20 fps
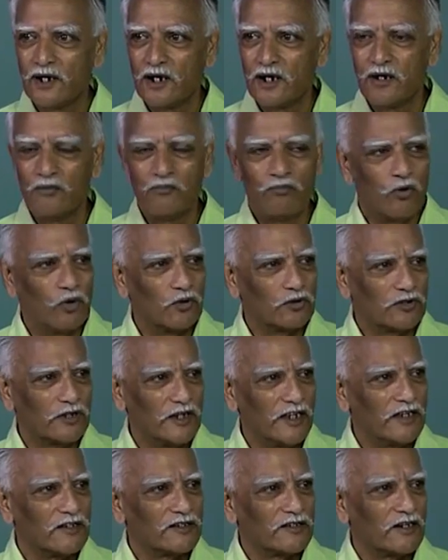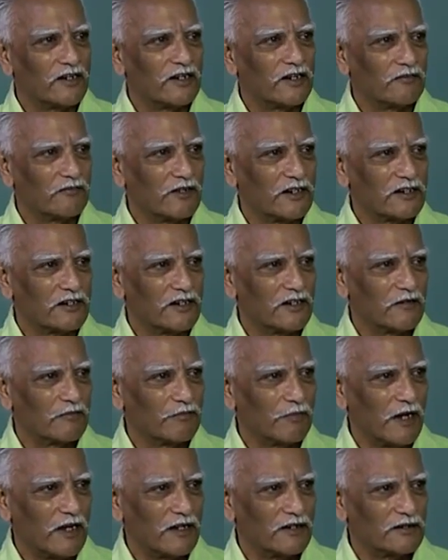in both eastern and western
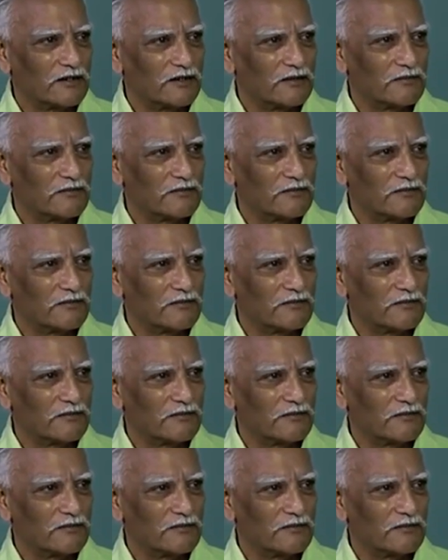empires.